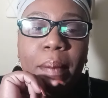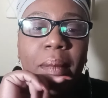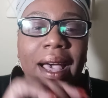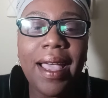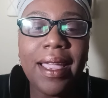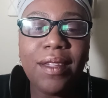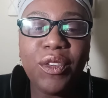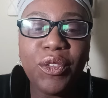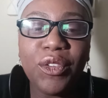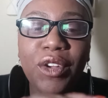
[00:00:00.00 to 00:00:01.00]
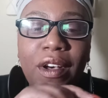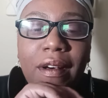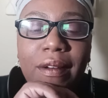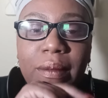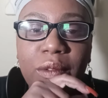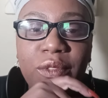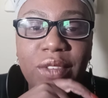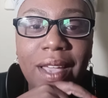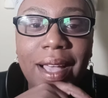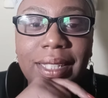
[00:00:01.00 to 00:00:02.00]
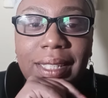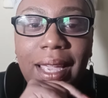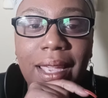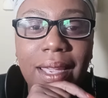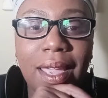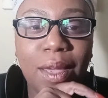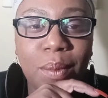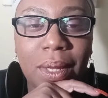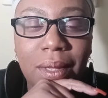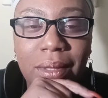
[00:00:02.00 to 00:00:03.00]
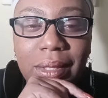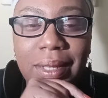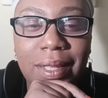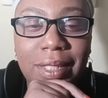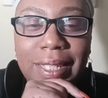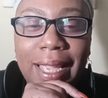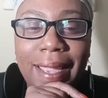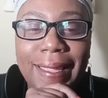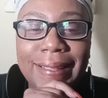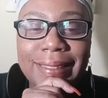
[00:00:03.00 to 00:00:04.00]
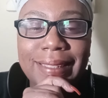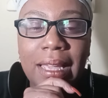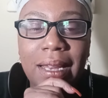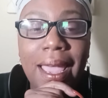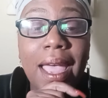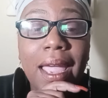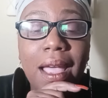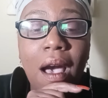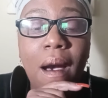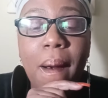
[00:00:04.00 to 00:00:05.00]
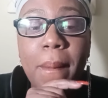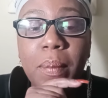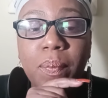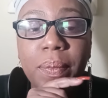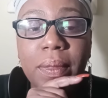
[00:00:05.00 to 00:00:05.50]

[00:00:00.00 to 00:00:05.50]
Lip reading: my fiance came in the other day and said, "Hey, I